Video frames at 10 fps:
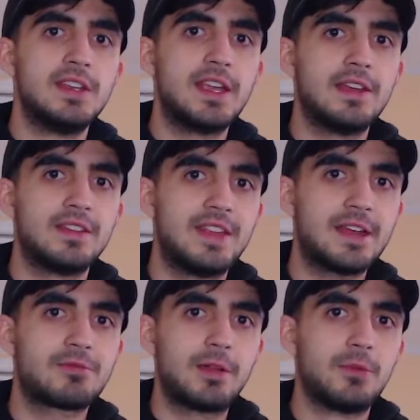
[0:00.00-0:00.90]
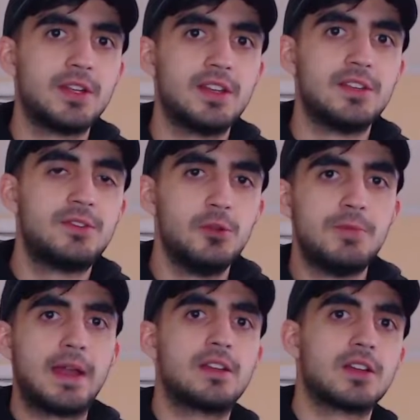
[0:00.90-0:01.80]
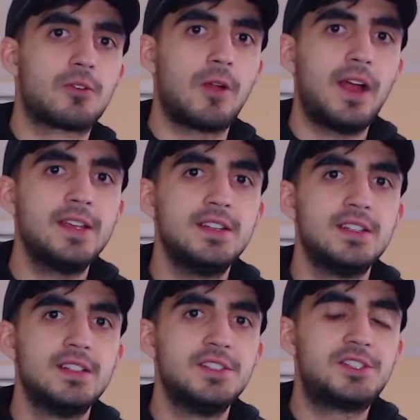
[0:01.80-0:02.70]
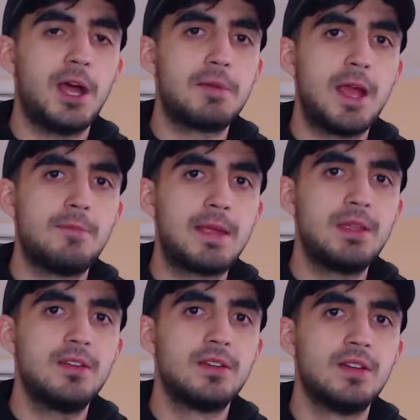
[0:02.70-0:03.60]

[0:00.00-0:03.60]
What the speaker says: Yeah, that's right. What are you gonna do about it? You gonna cry? Shout me out maybe?